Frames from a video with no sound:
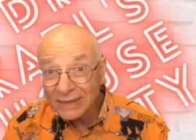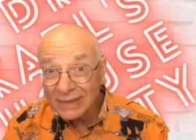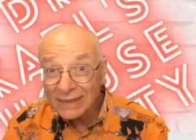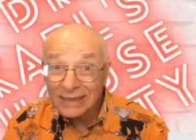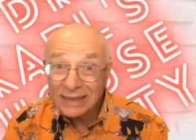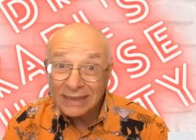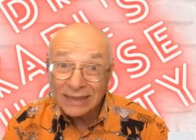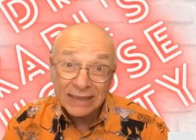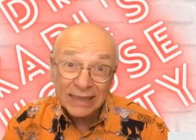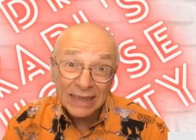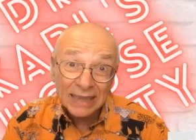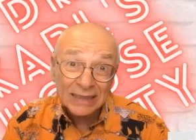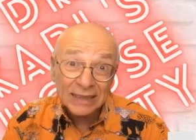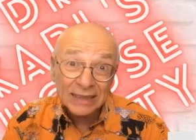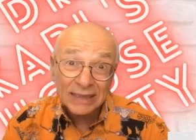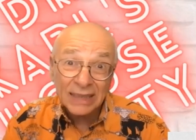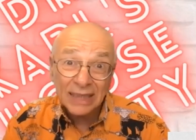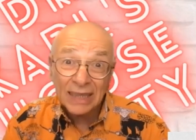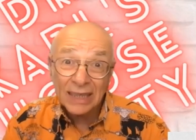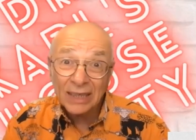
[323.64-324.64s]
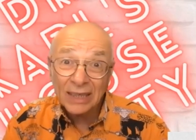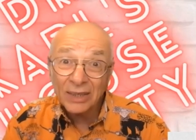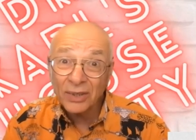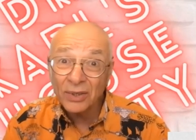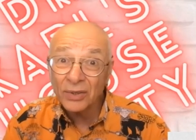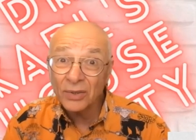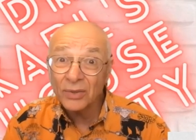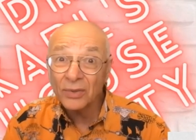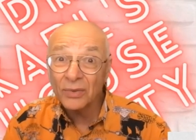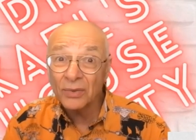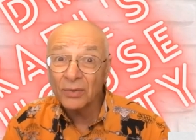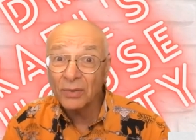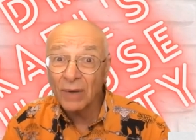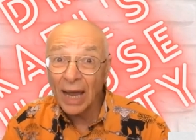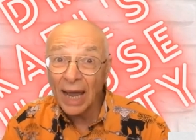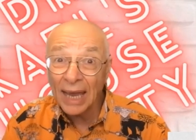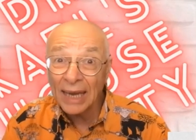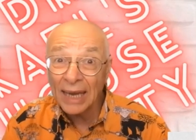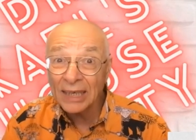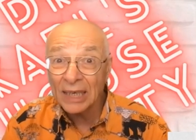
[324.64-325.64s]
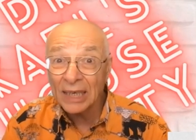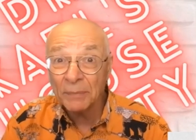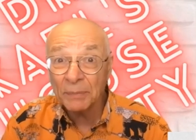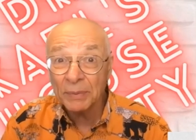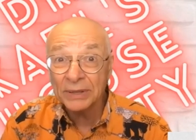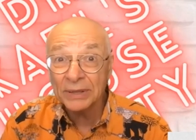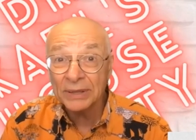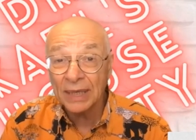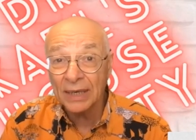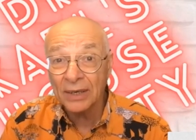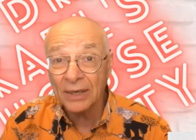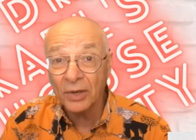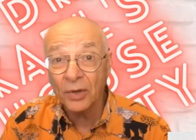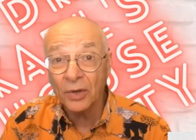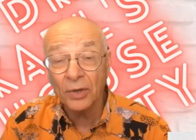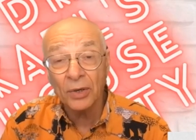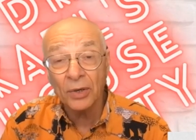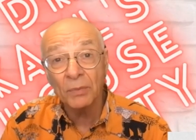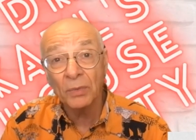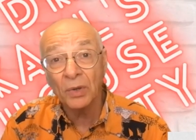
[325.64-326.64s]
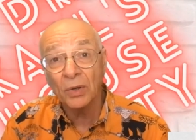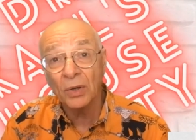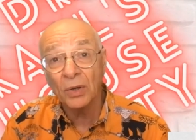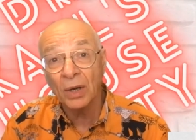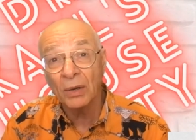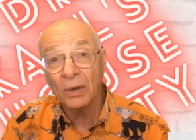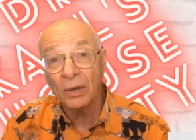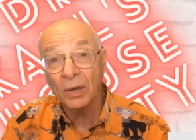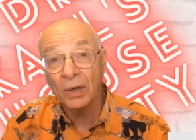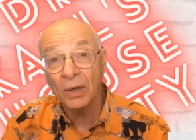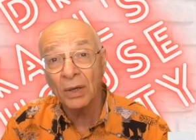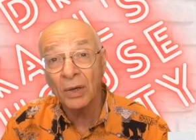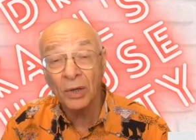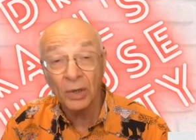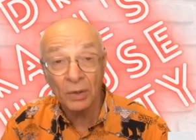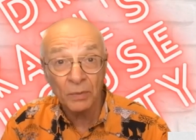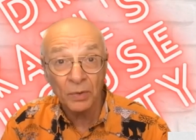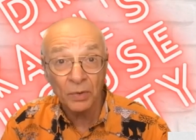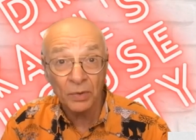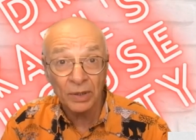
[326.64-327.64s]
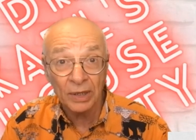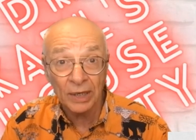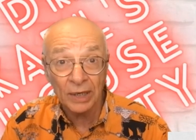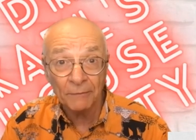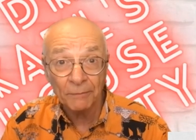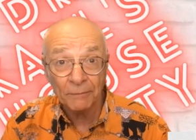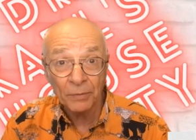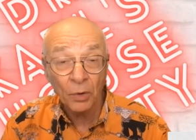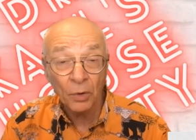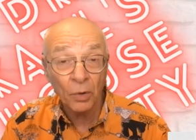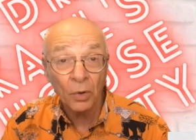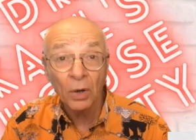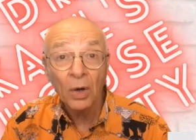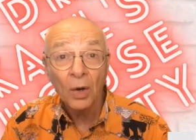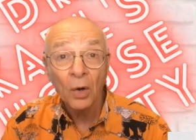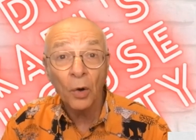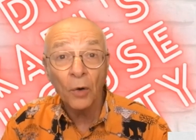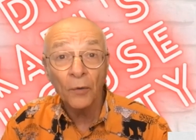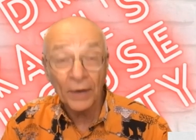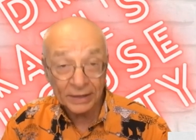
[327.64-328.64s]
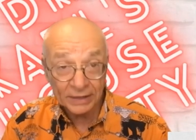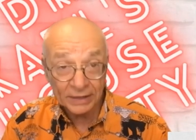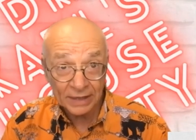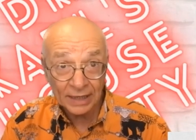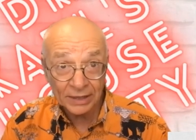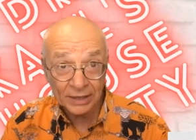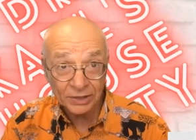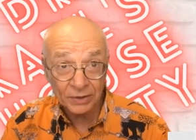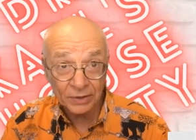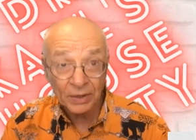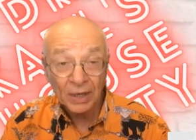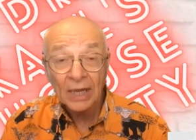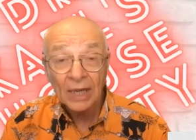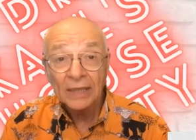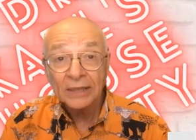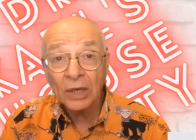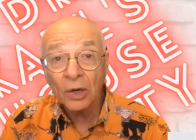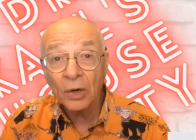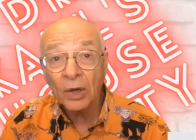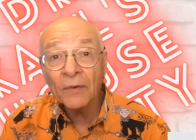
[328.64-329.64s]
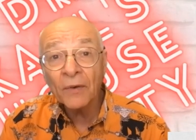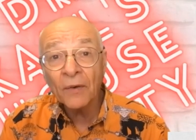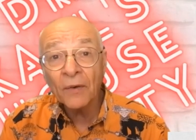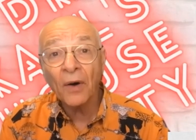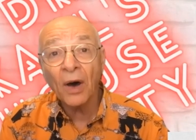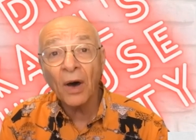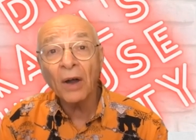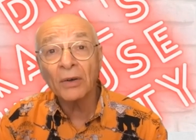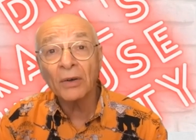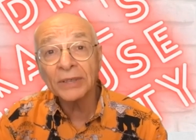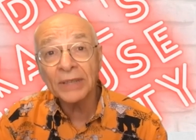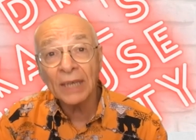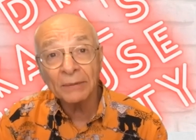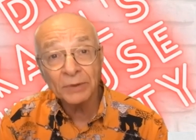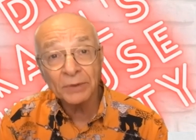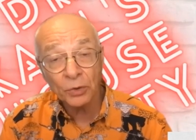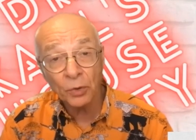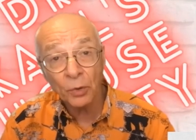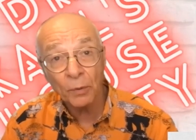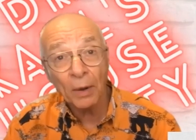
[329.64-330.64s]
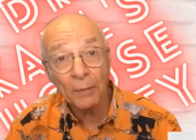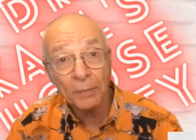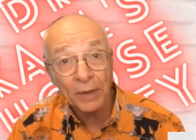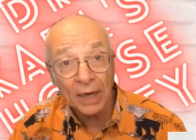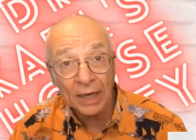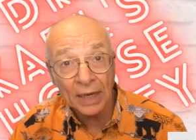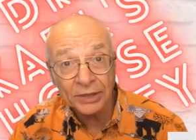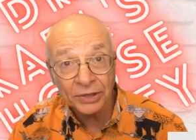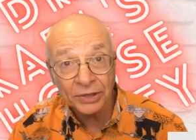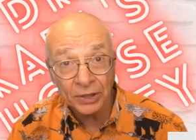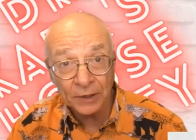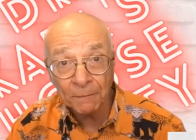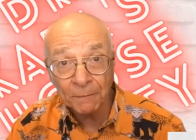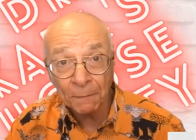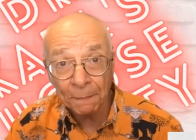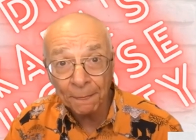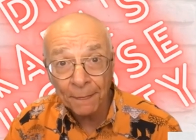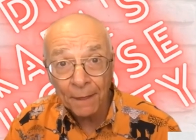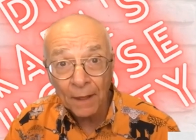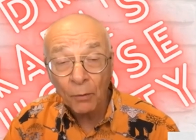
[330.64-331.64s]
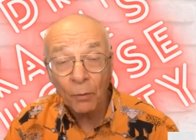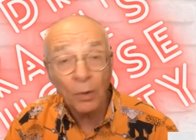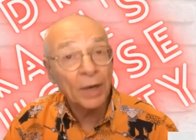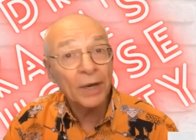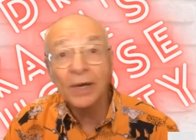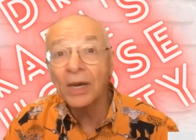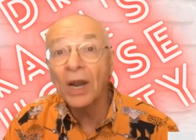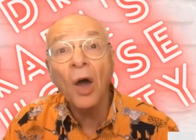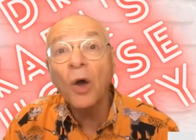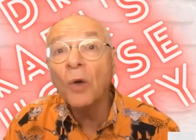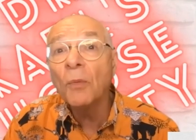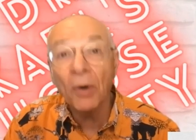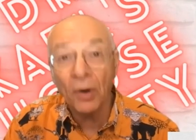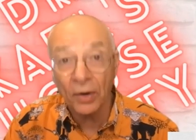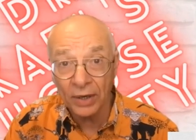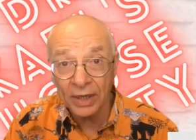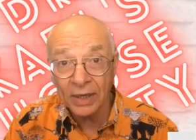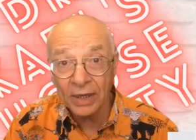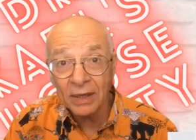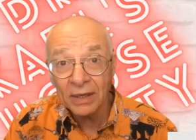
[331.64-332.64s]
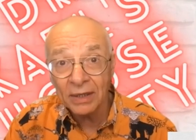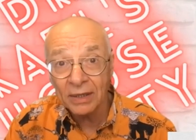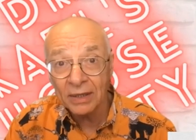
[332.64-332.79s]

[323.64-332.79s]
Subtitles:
60 to 80% herd immunity or vaccination. So if a virus comes into a population where nobody